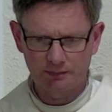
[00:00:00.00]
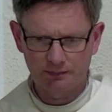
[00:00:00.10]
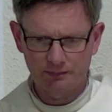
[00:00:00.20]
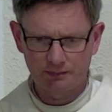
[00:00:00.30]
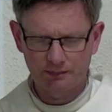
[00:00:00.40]

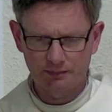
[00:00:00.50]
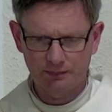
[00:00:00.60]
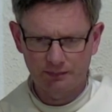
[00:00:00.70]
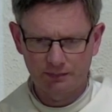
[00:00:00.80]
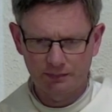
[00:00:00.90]

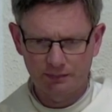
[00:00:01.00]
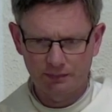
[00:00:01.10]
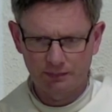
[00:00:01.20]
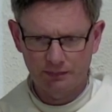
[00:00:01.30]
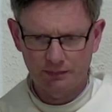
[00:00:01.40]

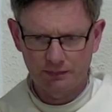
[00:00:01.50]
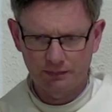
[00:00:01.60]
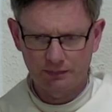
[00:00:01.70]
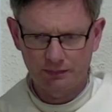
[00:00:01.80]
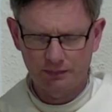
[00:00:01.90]

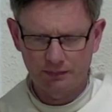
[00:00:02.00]
(silence)